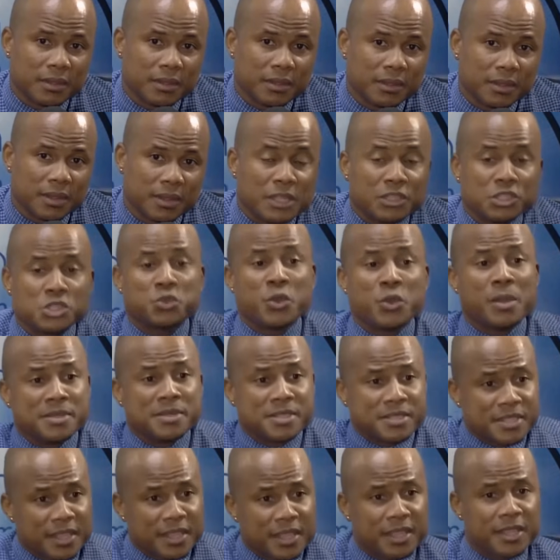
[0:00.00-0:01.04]
And so I'm
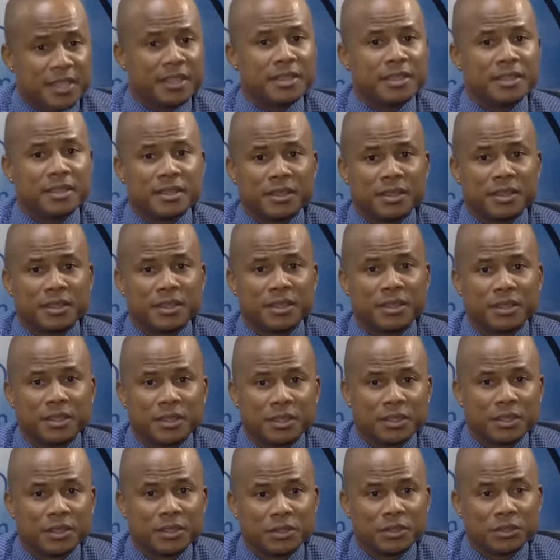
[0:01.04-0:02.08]
saying
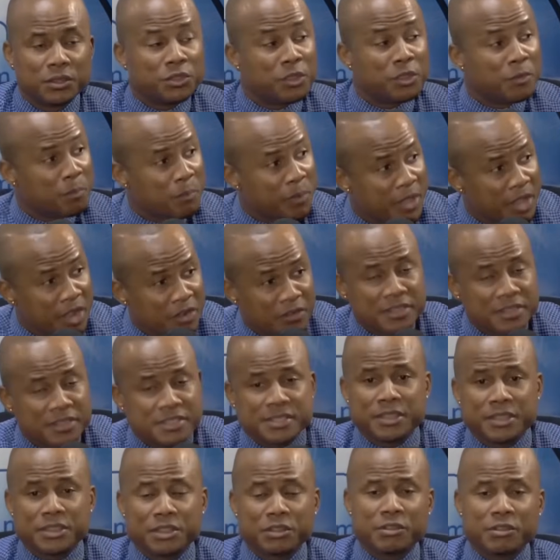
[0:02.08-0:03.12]
to the
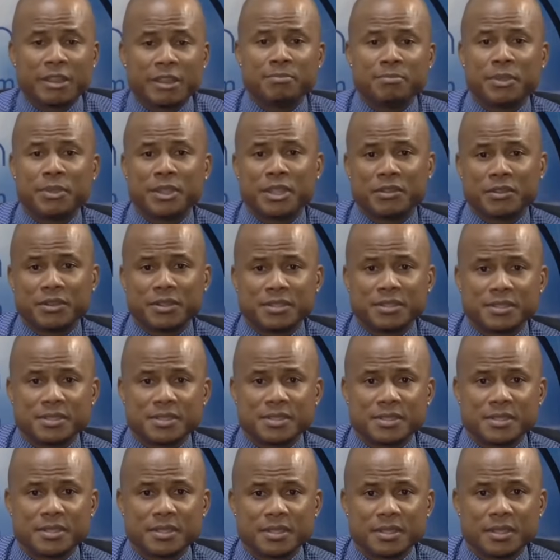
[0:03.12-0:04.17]
parents and the
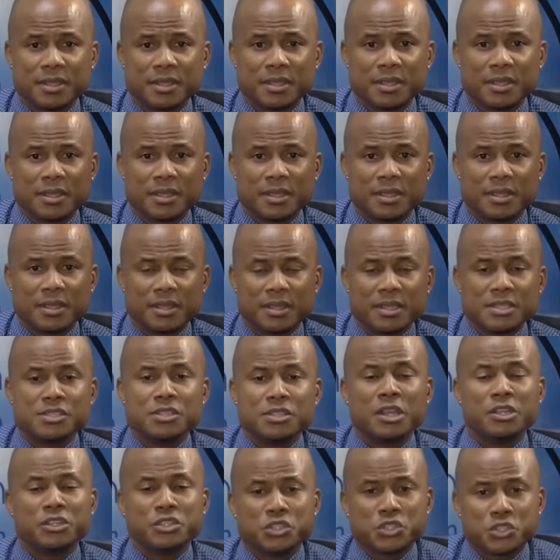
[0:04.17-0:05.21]
grandparents, it's
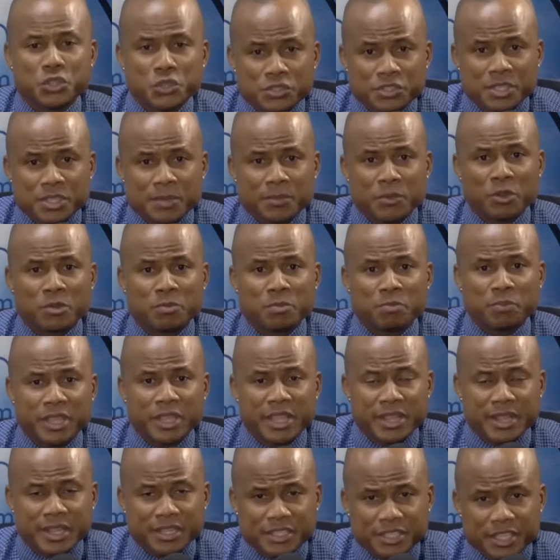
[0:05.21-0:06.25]
not just about
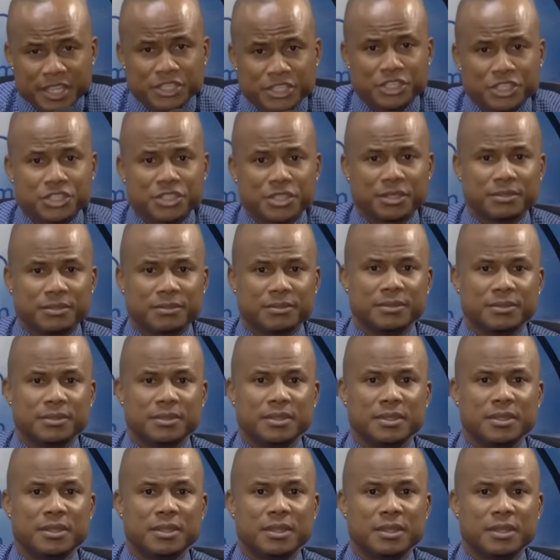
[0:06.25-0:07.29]
paying attention.
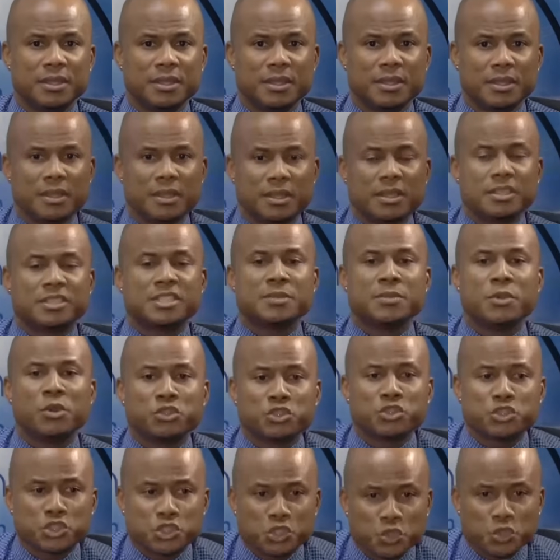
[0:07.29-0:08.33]
It's about
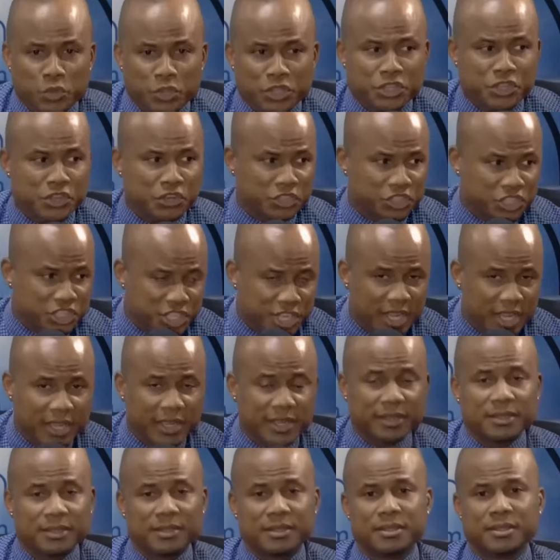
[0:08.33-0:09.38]
showing your
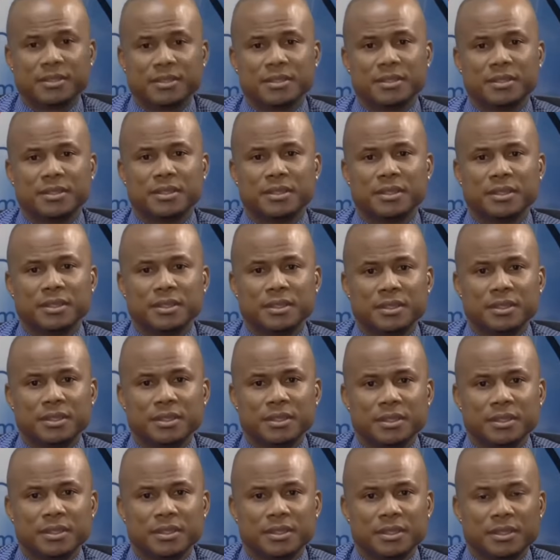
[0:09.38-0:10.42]
child
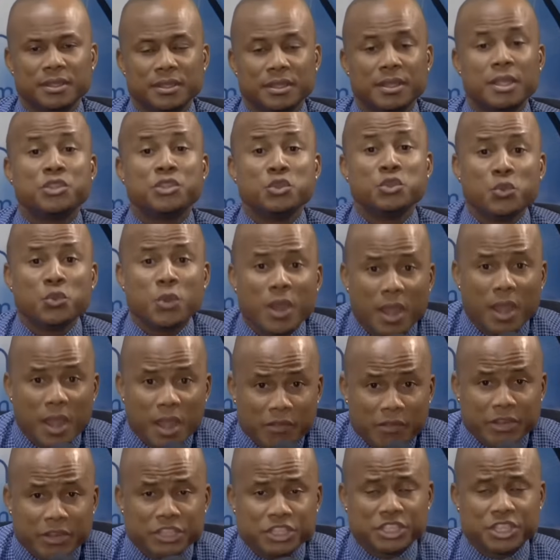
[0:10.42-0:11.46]
that you
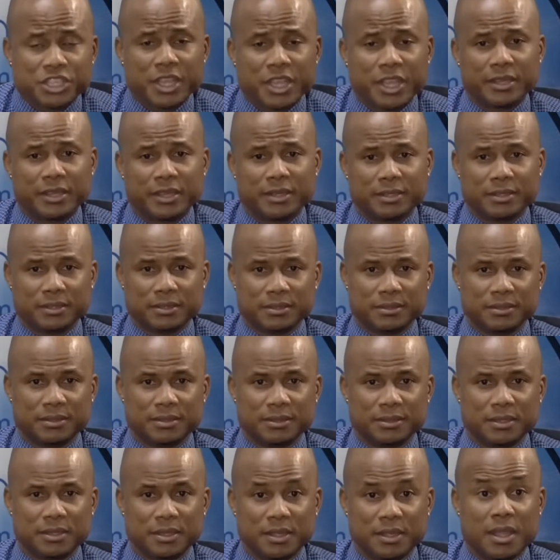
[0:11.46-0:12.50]
are a child.
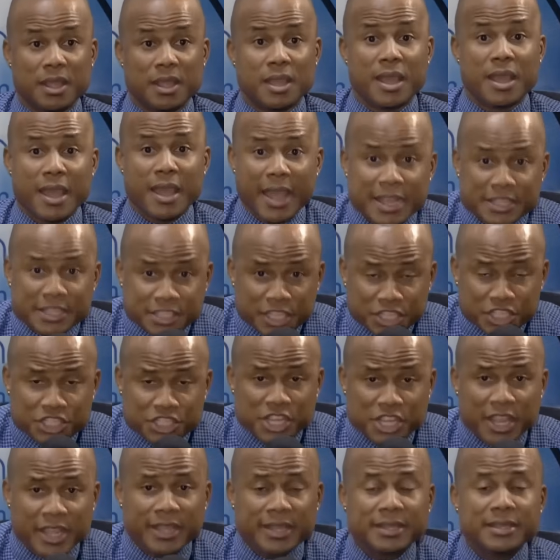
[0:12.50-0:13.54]
As a
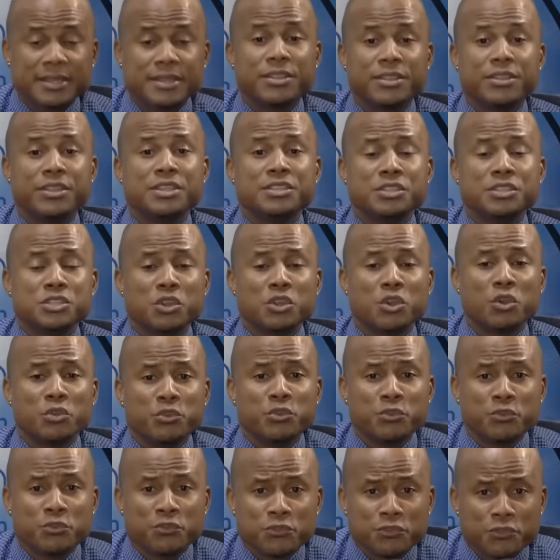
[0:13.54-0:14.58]
child, this is how
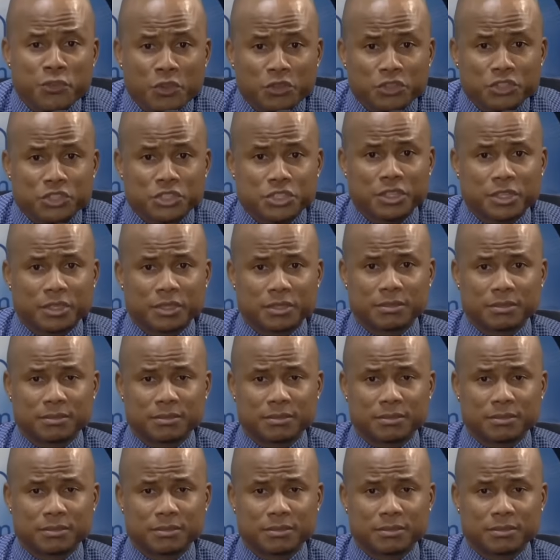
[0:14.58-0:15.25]
you function.